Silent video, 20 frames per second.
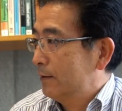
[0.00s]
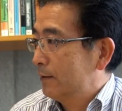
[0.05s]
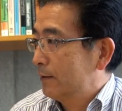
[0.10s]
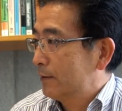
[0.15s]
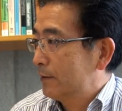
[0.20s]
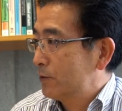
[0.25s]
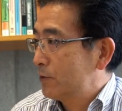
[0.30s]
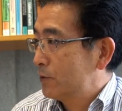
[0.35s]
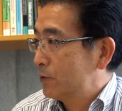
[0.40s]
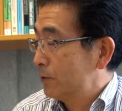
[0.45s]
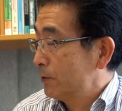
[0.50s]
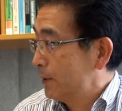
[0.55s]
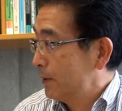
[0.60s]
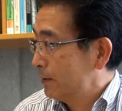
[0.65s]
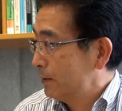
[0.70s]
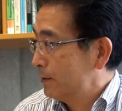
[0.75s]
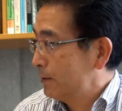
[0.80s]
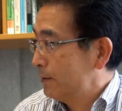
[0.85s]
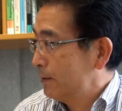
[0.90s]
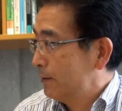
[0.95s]
the
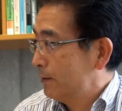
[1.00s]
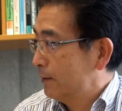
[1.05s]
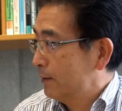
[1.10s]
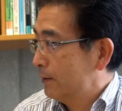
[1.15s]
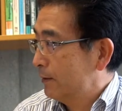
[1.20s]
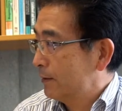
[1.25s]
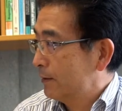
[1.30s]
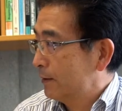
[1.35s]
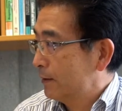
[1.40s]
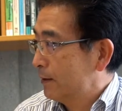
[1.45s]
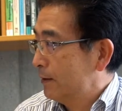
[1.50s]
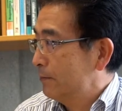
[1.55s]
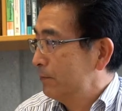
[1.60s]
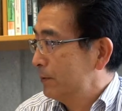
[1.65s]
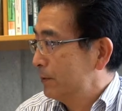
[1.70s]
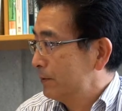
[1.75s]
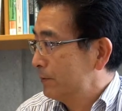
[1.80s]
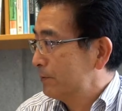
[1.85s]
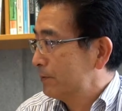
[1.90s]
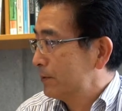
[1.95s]
joining the
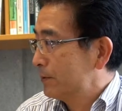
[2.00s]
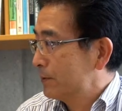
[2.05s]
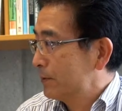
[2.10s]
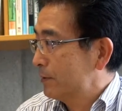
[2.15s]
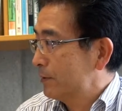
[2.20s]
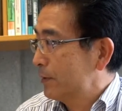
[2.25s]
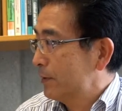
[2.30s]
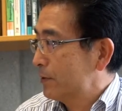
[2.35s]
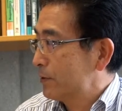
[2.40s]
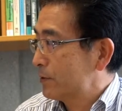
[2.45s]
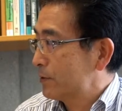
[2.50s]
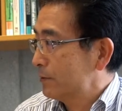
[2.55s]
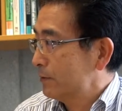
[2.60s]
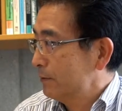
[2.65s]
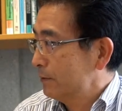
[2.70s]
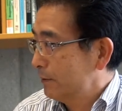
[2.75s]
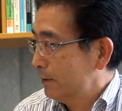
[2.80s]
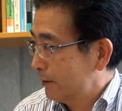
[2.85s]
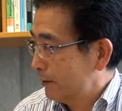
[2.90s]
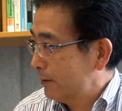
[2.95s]
company presentation,
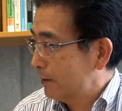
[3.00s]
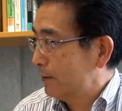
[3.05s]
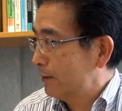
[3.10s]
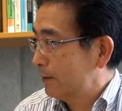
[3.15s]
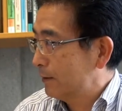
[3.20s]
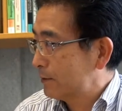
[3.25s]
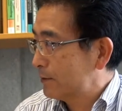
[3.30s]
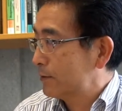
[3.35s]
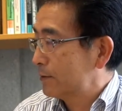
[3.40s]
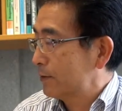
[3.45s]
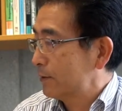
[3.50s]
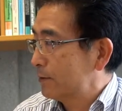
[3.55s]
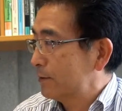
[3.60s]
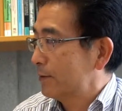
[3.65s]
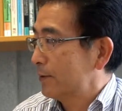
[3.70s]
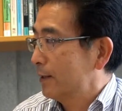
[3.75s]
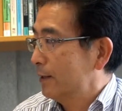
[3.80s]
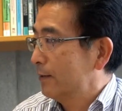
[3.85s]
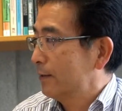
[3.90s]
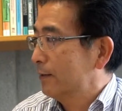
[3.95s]

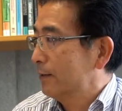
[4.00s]
etc.